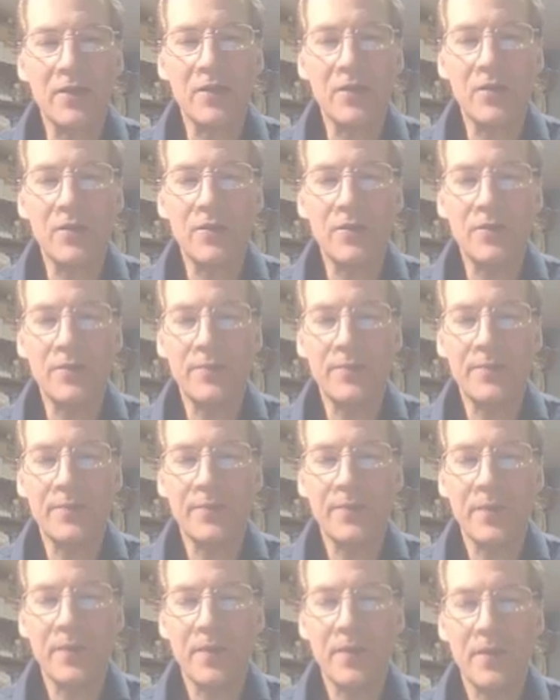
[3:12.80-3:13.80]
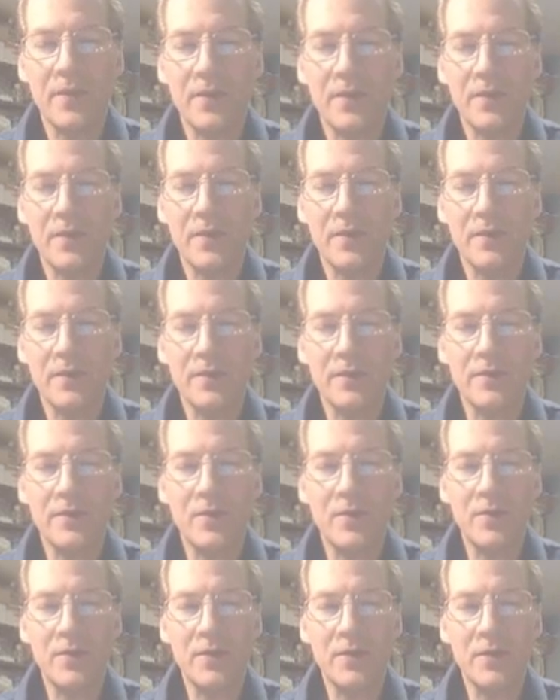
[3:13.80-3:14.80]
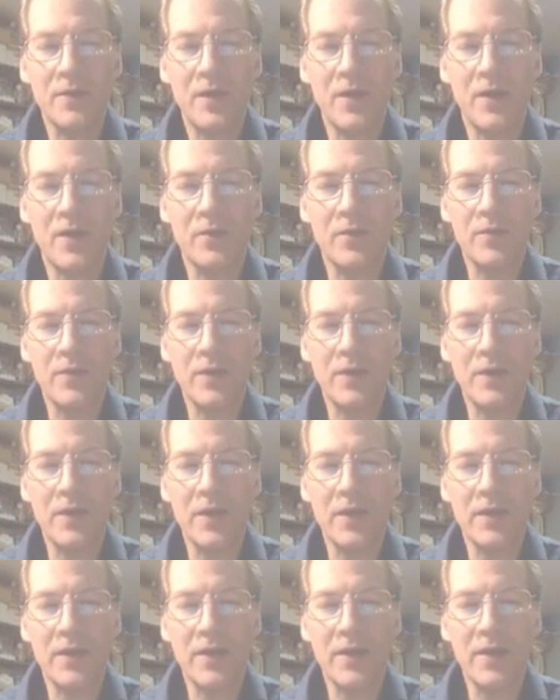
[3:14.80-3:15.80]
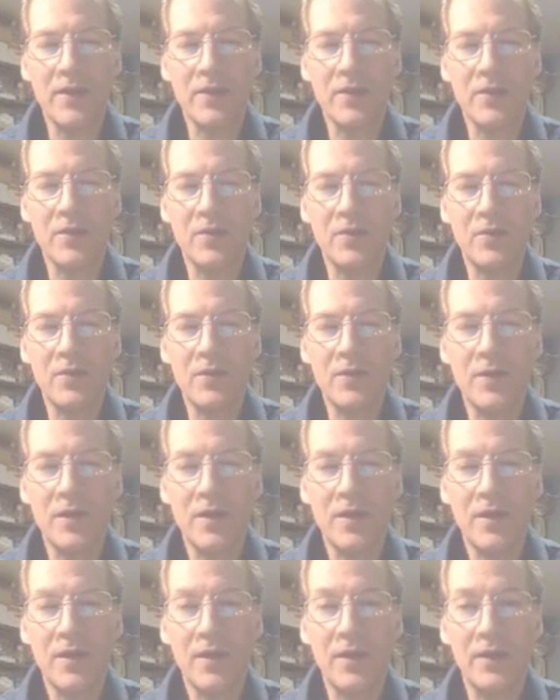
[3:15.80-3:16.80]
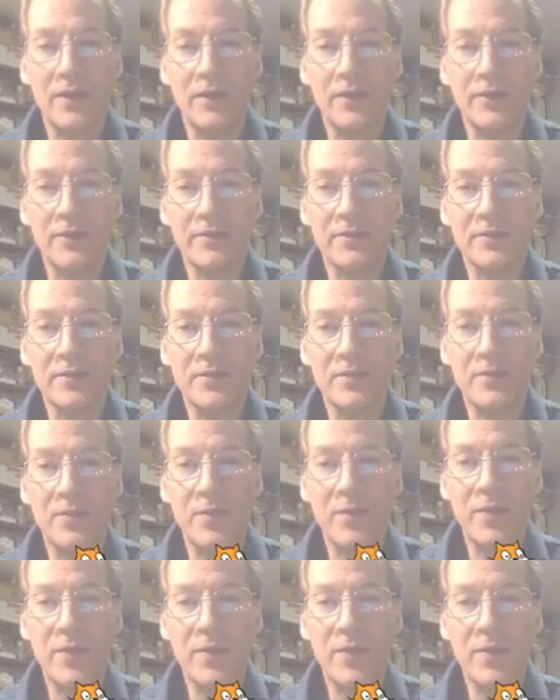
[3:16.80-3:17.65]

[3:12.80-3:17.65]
code. The donut, I'll reconnect that code. And let's see what